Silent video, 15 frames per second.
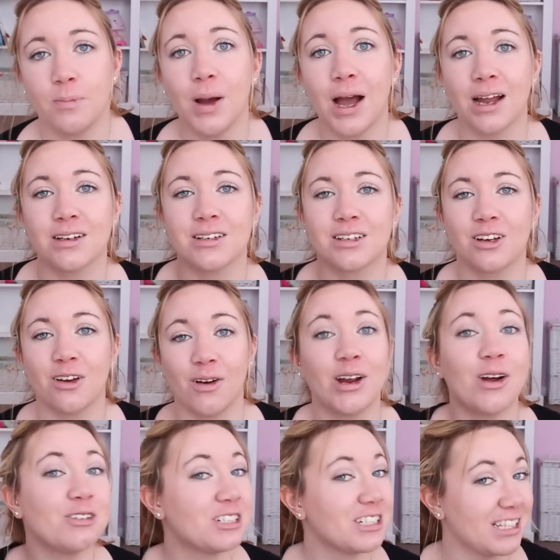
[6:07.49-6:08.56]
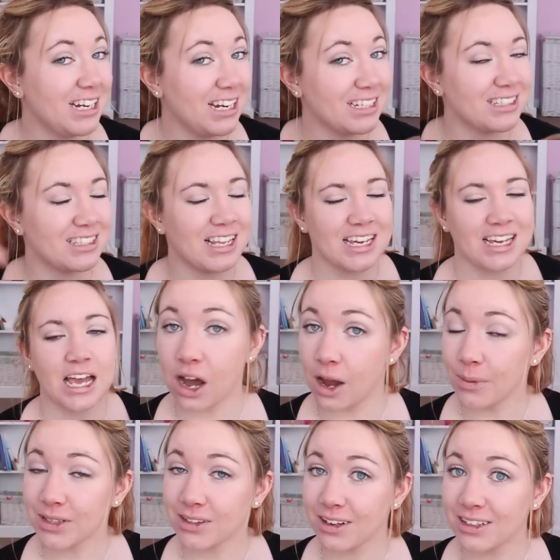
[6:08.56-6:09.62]
But going on to the next thing. So
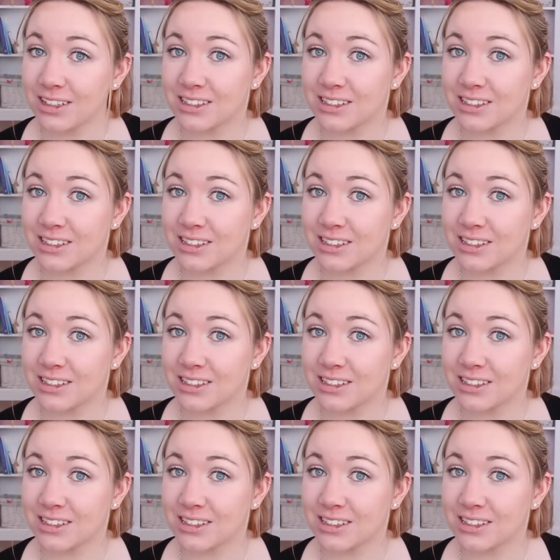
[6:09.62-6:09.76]
I'm excited